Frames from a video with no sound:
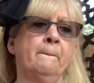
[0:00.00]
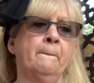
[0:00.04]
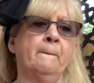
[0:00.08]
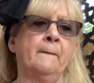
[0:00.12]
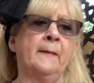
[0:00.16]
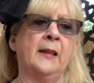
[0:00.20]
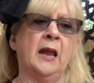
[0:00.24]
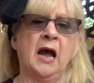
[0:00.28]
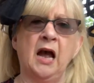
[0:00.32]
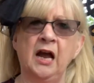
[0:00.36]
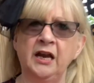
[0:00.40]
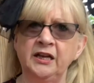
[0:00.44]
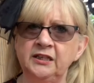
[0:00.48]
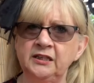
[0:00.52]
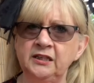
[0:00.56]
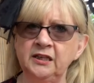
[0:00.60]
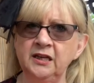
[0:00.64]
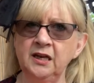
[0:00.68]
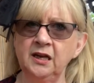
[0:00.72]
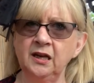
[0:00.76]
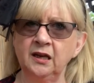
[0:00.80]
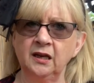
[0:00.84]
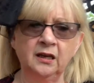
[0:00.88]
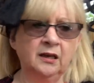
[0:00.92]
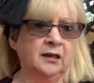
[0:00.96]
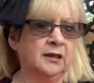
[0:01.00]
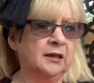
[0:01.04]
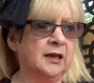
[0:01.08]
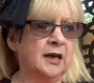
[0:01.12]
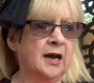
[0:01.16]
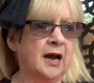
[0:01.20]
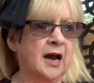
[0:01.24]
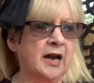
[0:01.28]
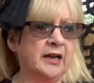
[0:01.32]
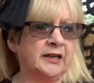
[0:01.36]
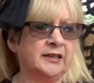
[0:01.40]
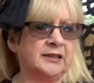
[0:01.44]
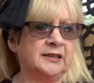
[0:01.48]
I see,
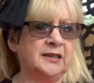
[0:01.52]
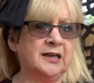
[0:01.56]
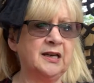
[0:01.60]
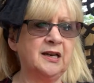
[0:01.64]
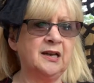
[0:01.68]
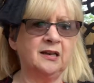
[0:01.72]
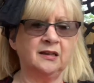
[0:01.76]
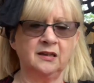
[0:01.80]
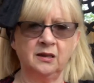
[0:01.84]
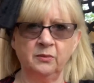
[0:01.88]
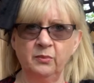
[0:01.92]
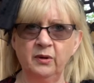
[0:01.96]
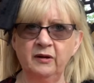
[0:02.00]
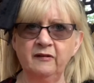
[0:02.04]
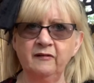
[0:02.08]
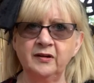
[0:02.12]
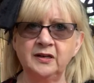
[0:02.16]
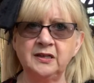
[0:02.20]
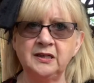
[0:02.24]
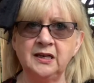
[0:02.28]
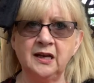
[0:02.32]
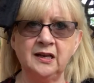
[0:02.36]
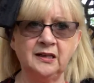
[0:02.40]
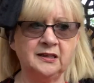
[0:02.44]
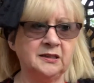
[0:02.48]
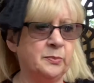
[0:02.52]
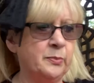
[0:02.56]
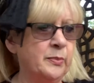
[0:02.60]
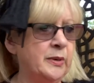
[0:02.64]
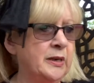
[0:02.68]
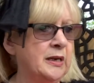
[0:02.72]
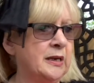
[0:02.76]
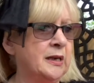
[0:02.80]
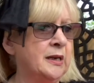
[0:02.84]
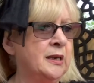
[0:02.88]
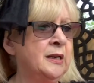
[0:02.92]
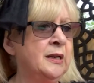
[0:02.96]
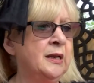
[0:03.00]
the mirror tells
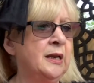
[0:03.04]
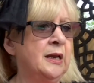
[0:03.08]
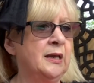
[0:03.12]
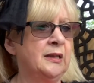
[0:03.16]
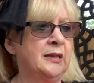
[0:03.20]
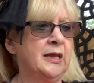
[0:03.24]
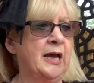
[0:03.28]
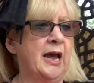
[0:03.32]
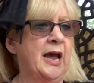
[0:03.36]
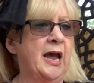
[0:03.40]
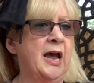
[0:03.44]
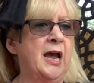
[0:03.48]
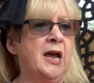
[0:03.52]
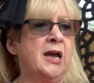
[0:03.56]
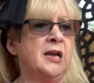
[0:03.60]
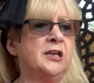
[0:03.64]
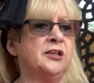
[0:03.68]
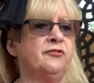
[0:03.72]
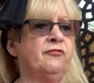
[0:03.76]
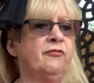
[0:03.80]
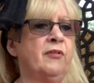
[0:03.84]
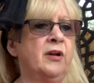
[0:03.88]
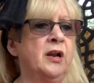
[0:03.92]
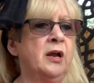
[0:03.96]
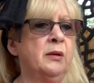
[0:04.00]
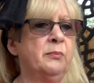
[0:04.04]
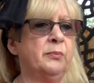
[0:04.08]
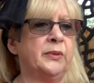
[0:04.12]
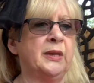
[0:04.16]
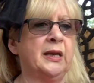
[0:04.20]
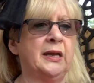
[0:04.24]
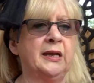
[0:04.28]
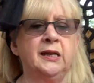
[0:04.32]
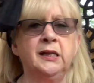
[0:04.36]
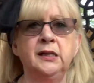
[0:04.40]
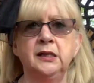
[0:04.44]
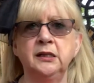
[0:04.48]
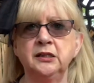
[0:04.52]
me the hares run up the
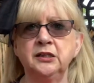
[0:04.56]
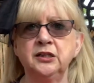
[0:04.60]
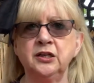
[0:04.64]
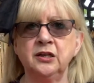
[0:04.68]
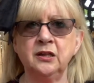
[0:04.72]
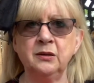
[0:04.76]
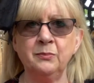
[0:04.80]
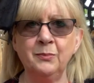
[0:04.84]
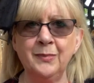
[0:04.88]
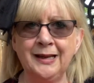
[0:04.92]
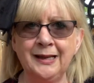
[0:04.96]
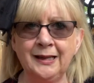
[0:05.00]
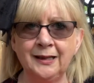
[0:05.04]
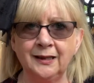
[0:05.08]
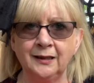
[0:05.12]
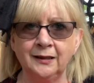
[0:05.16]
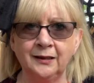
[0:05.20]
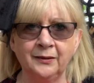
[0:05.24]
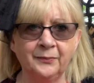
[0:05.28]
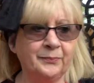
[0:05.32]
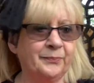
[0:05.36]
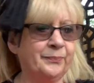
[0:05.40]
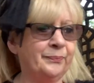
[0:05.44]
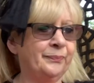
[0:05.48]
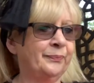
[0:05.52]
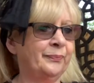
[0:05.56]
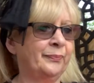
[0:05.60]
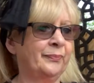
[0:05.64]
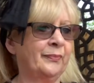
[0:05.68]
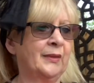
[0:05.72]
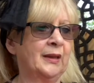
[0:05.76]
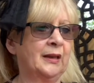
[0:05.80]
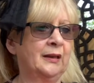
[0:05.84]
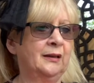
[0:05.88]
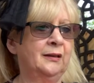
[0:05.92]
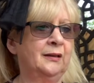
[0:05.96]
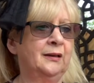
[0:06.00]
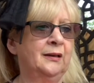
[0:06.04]
hill to the mill."
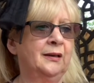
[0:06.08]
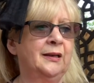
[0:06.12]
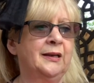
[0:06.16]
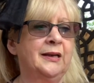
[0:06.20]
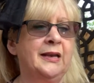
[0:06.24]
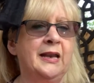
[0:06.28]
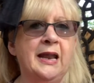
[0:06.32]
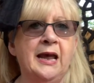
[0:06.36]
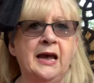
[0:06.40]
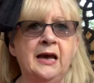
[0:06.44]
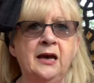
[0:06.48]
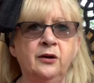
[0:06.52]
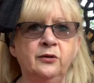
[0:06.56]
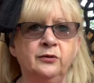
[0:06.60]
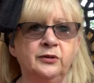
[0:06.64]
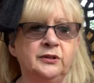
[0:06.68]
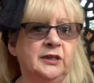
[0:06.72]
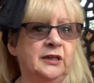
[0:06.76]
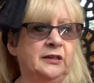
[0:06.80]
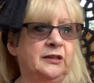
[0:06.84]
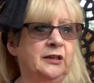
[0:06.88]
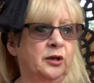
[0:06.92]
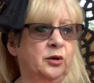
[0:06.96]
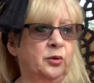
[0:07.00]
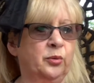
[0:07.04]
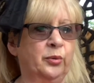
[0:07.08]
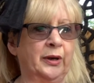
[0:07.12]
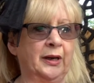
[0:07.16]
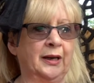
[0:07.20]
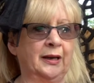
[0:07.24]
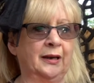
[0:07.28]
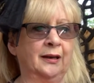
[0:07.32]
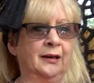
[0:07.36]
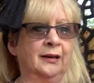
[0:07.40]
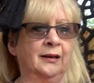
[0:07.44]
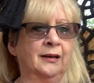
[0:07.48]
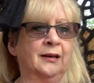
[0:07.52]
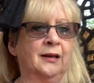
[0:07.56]
"Now," said the
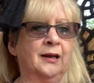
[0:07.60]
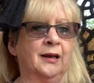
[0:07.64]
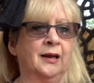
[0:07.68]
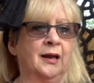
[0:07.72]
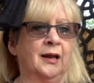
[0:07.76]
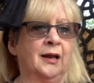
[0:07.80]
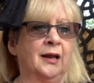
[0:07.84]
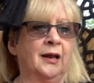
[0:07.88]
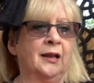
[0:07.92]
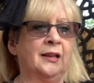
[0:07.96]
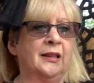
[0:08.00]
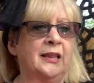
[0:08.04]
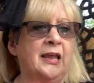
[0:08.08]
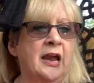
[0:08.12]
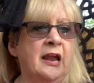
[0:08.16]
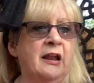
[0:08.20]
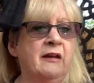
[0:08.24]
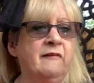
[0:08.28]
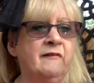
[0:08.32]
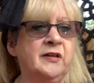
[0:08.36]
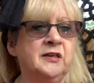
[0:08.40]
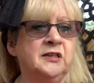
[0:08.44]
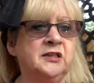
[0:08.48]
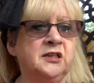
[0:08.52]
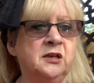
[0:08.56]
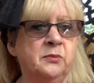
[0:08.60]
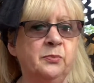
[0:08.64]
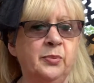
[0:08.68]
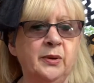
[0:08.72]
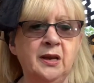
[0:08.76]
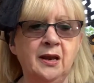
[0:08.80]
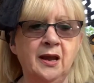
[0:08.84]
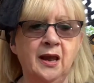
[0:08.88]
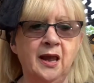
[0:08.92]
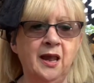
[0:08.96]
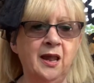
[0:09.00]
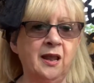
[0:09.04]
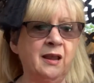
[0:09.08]
queen, "there is to be a
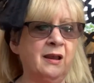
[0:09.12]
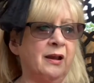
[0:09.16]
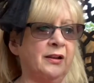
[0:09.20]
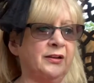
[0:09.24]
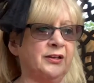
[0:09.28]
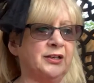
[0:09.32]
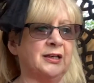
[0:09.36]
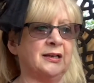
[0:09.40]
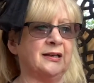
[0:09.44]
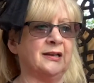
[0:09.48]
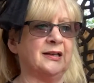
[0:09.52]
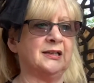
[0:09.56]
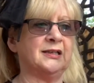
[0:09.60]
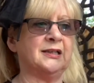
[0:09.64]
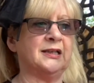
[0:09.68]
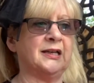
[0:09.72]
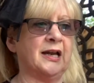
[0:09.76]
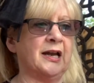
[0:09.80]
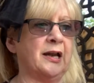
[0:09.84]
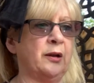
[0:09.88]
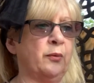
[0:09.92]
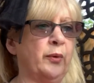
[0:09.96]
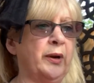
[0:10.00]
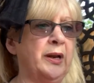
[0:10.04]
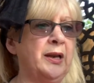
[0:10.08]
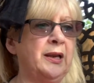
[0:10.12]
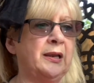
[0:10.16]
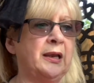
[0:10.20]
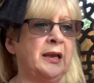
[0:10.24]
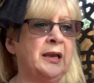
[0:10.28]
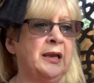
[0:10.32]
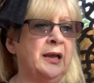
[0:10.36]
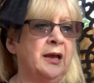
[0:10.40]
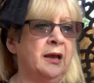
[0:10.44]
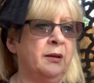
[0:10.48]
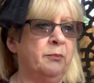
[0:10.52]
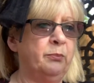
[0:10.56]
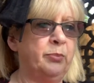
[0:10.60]
hare hunting this day week.
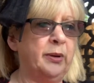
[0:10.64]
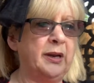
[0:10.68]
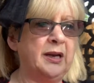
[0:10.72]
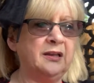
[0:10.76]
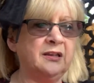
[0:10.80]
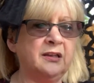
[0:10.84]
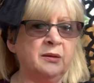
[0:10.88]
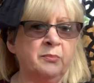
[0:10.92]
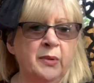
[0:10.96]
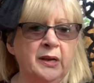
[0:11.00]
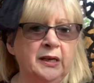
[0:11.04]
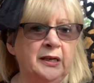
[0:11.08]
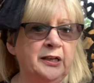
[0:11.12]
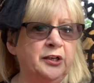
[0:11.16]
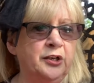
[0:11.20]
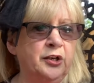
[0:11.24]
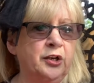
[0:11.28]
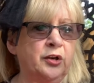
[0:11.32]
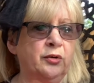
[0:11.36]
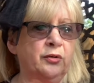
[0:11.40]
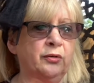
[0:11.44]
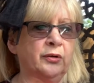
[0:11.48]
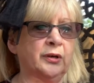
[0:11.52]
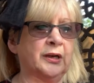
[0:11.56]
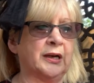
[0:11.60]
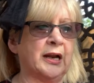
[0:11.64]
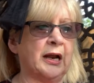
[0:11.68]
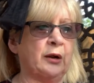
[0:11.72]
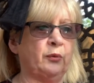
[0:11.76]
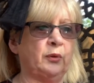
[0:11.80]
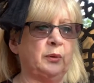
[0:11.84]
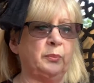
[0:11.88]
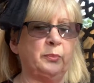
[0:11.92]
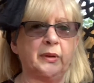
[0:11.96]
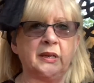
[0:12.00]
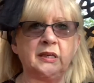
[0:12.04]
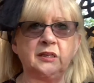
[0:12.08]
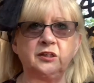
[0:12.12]
Be at the mill at noon and I will
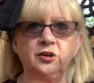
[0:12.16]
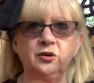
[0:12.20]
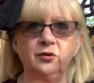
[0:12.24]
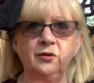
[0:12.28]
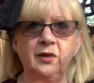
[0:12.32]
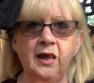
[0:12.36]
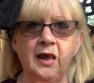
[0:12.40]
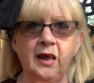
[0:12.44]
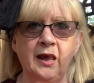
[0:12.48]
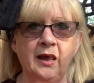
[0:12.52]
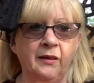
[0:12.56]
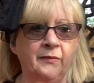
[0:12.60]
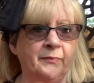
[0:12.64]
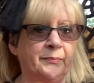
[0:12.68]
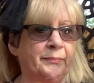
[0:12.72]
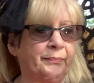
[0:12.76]
meet you there."